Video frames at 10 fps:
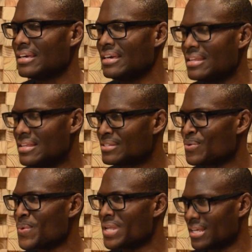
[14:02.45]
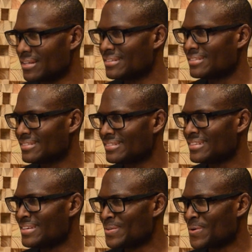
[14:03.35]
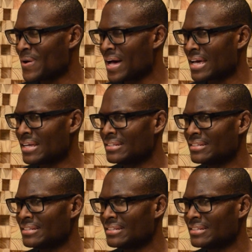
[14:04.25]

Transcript: in it to win it, and